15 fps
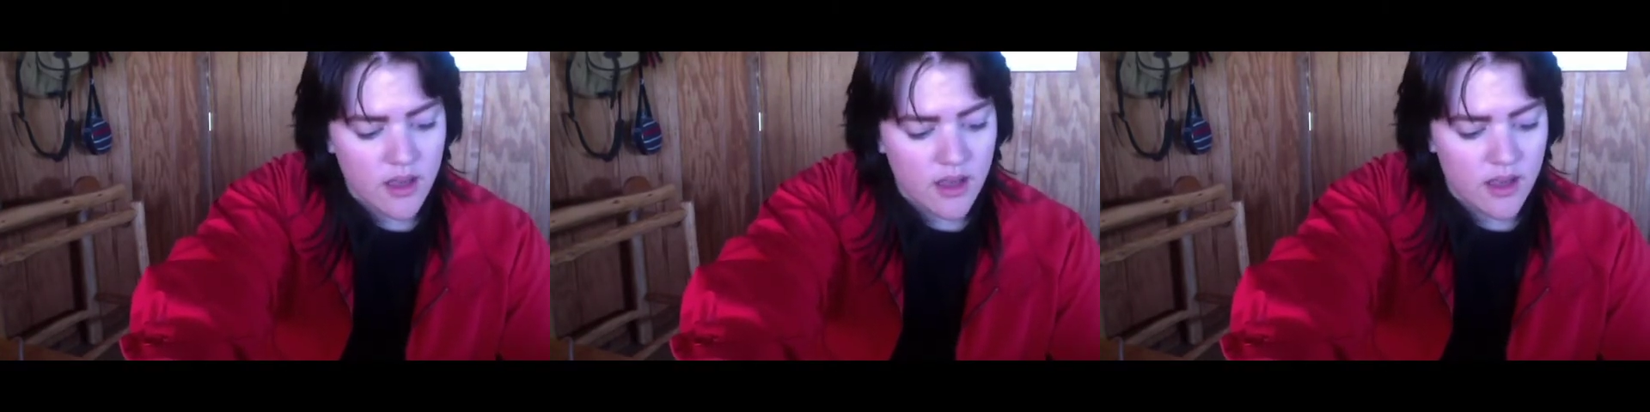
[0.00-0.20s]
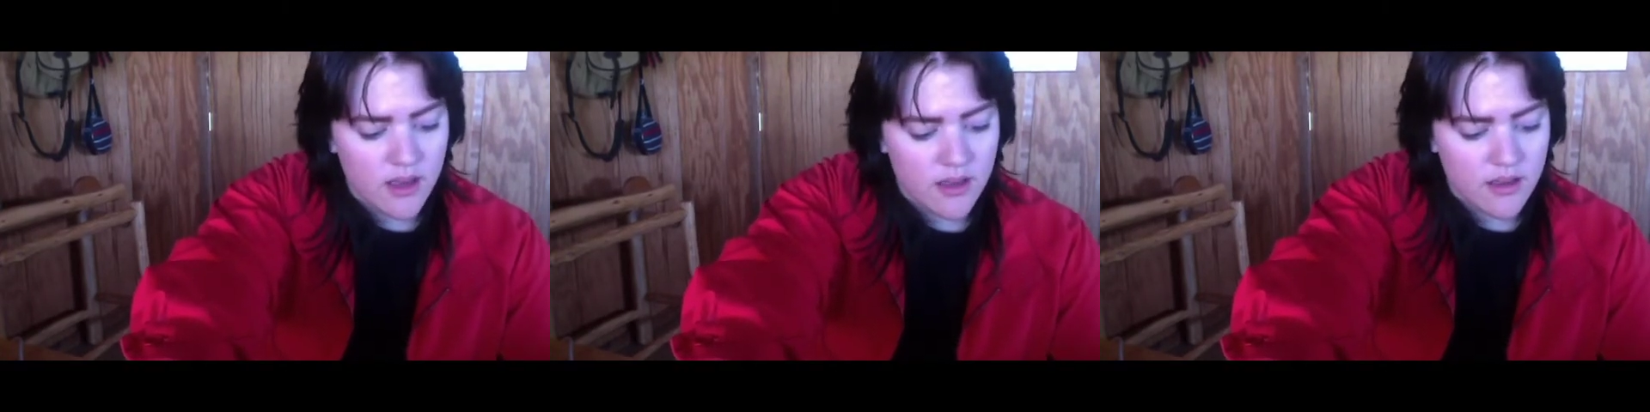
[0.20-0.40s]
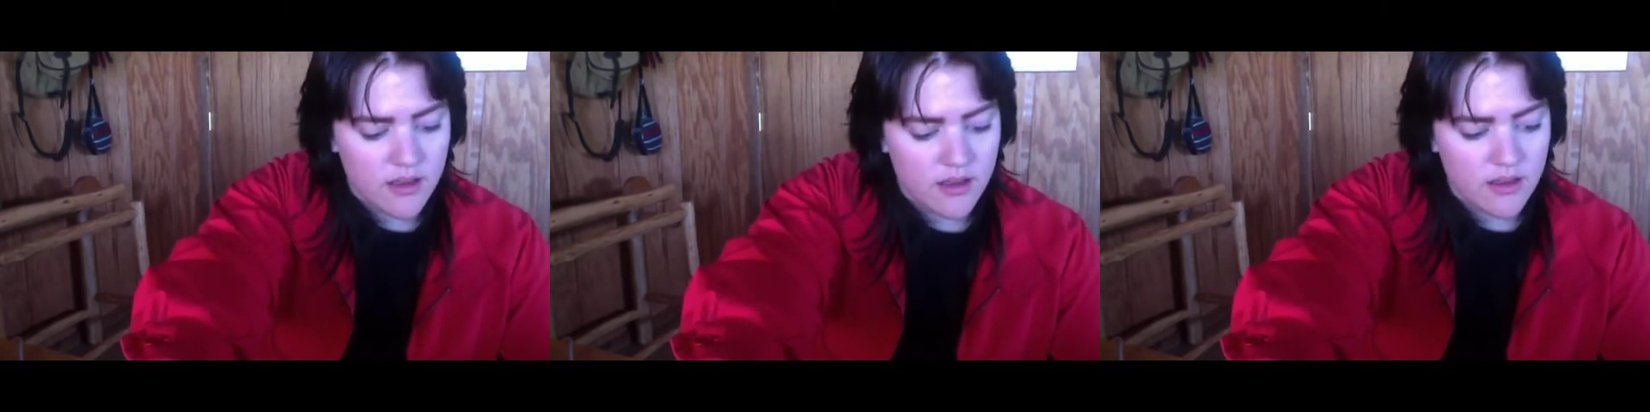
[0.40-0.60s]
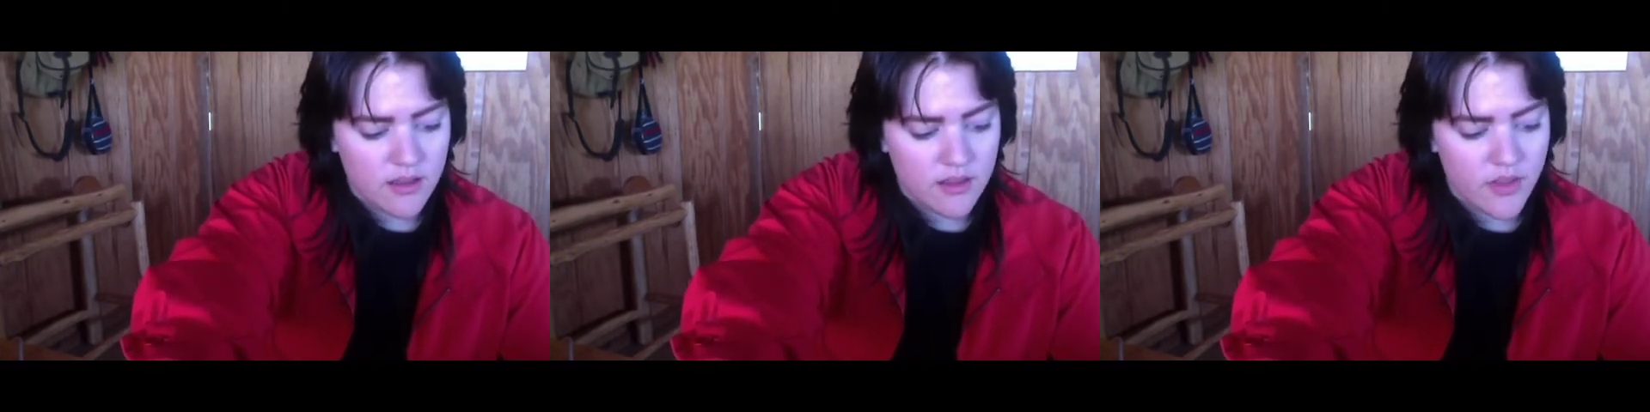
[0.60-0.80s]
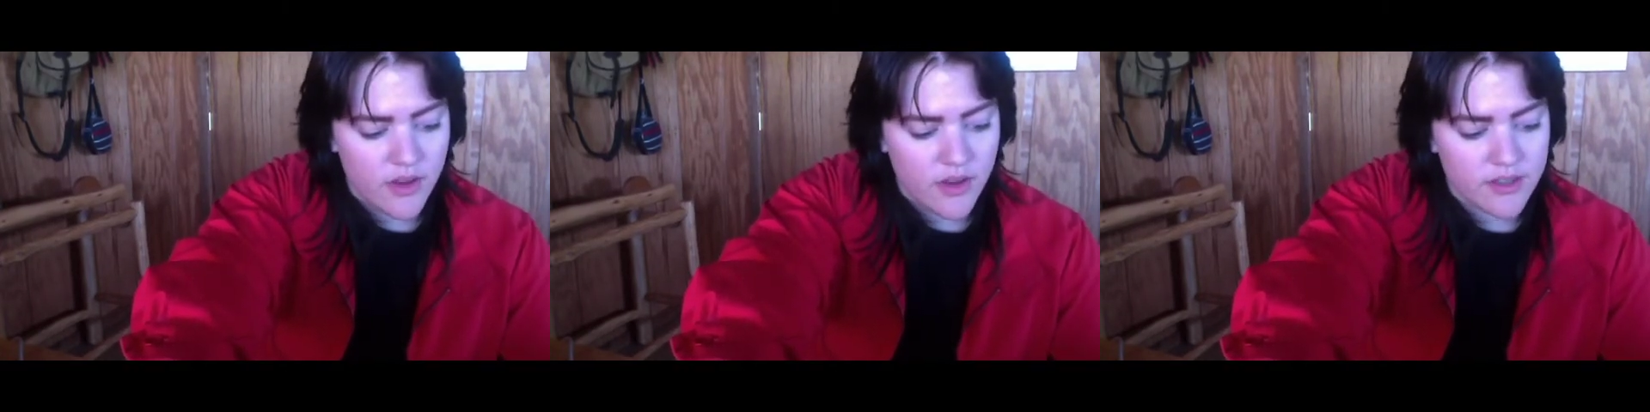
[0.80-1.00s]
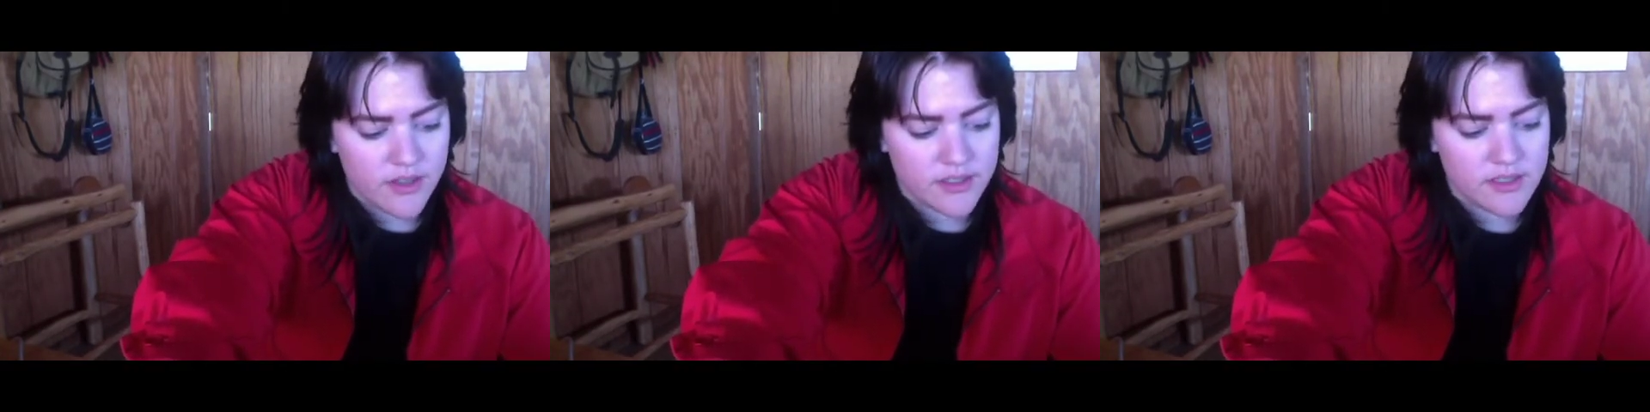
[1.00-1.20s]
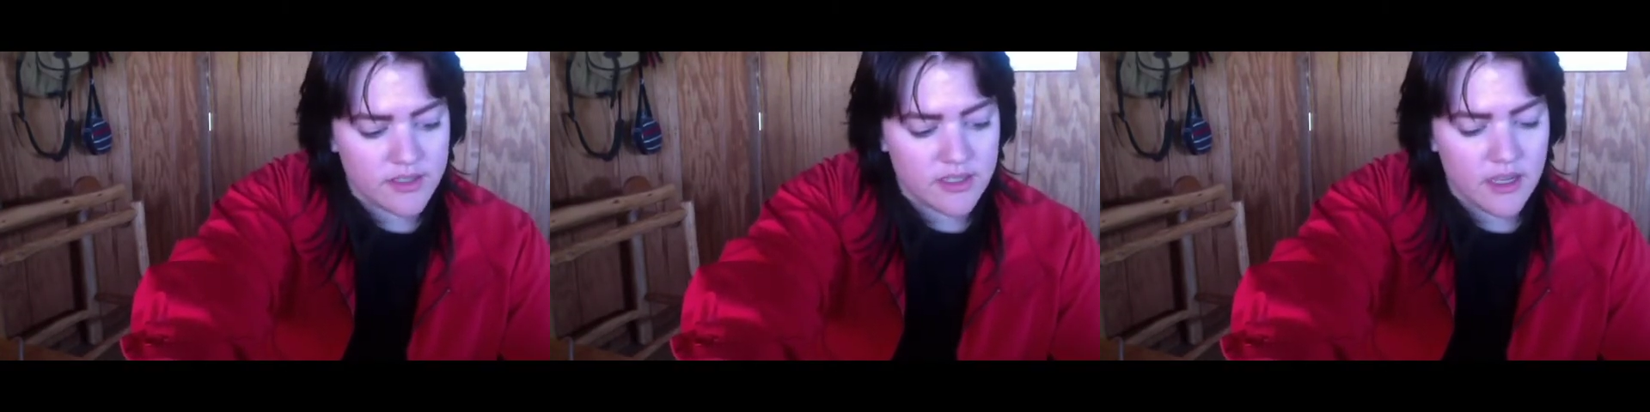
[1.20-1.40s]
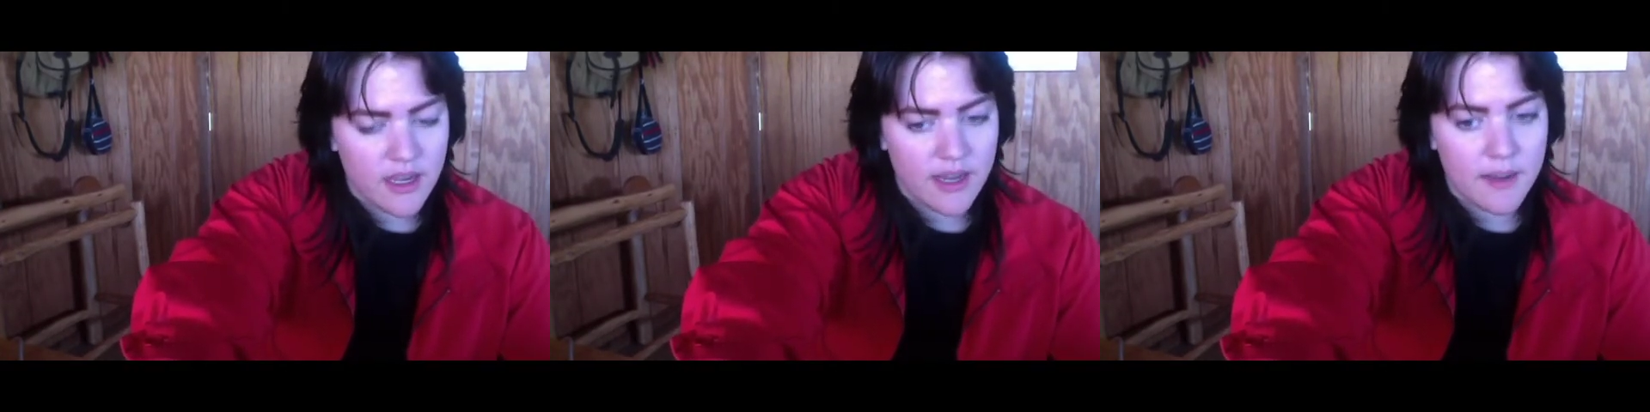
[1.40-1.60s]
uh, there's
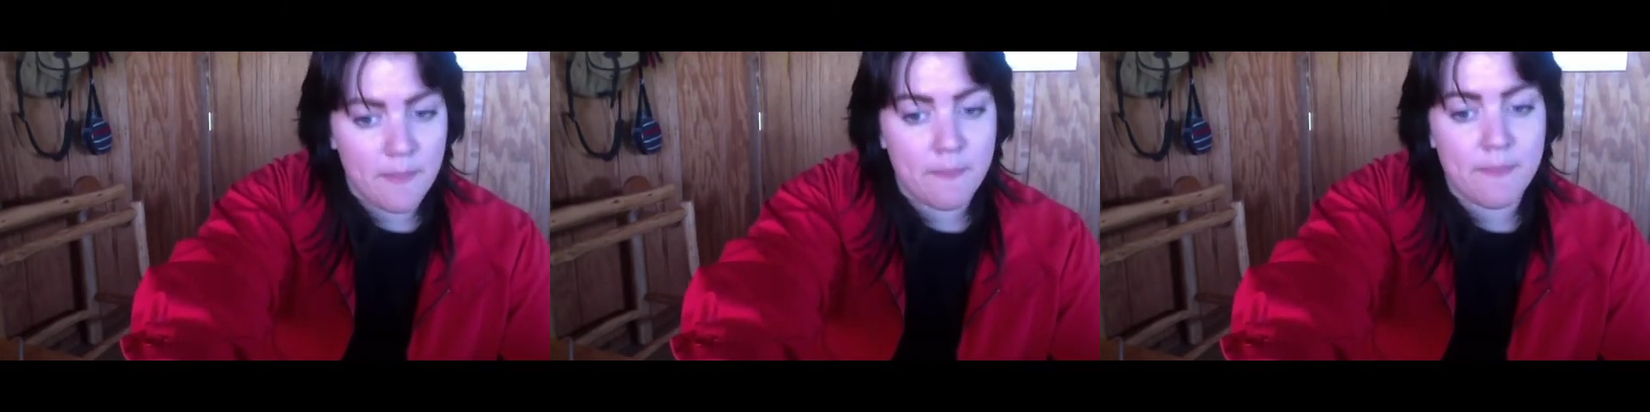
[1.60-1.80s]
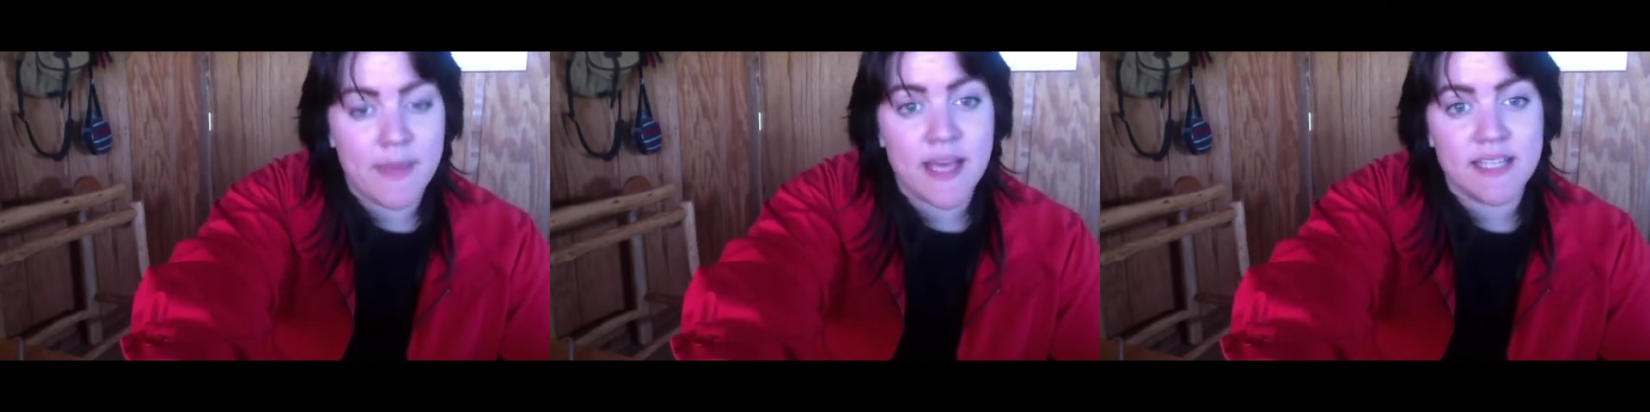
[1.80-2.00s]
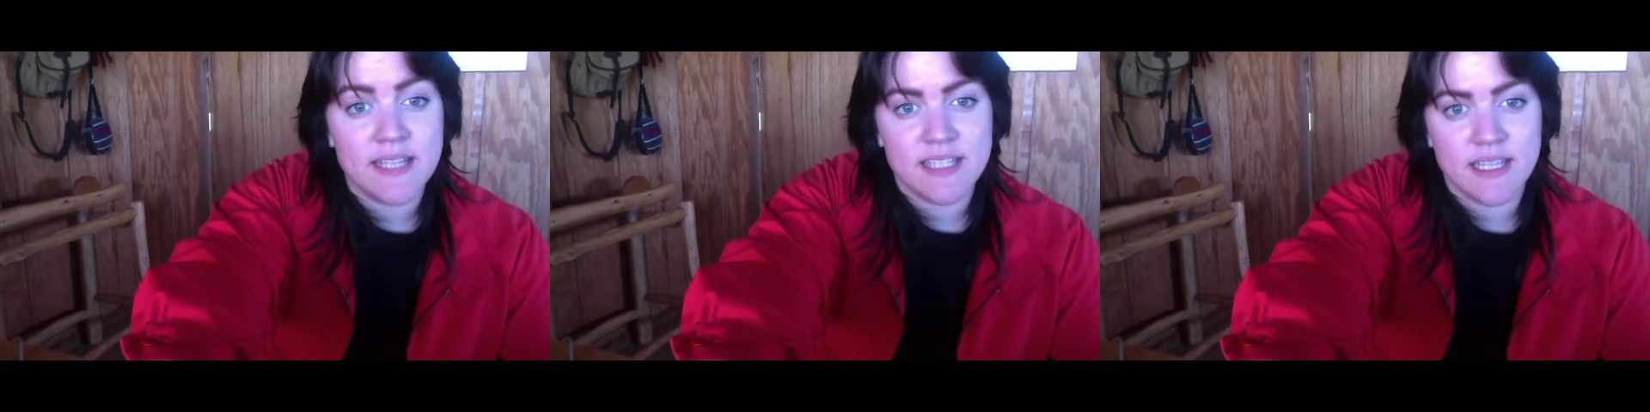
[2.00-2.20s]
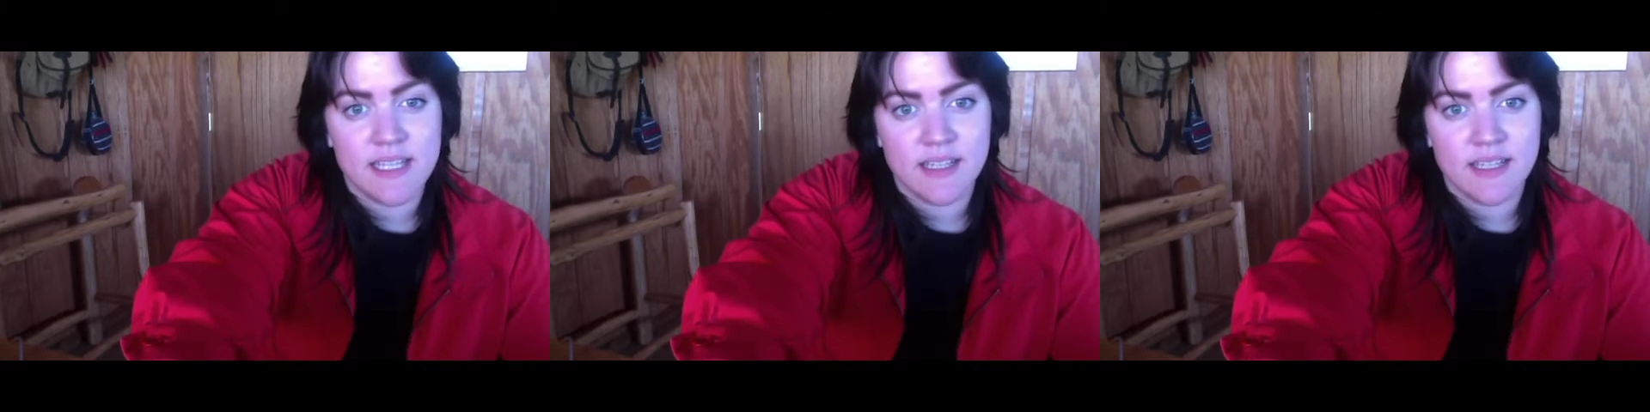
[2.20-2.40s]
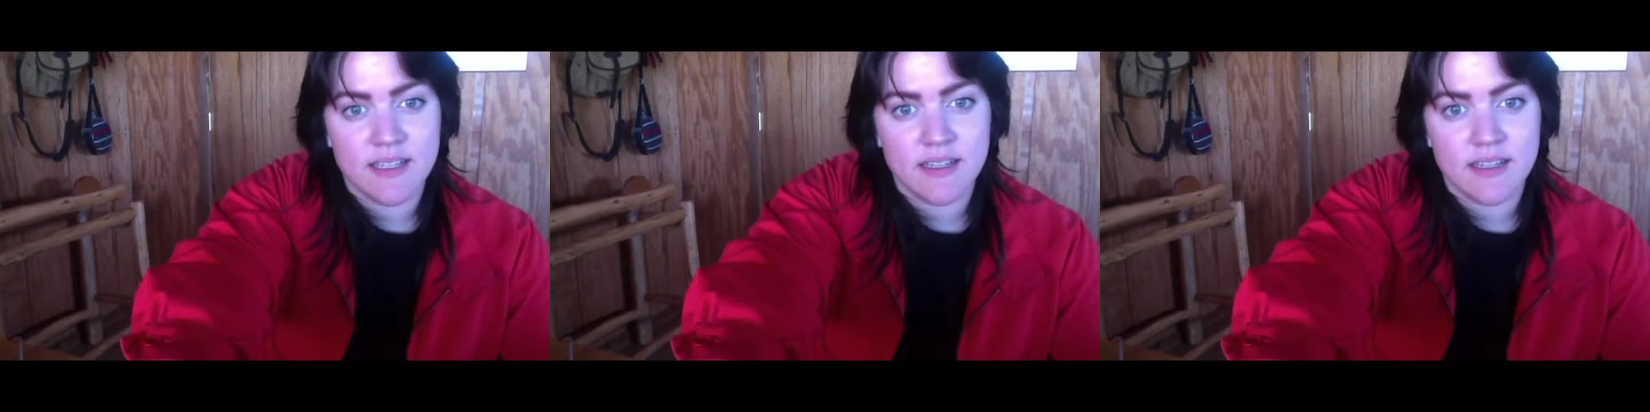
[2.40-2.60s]
an amazing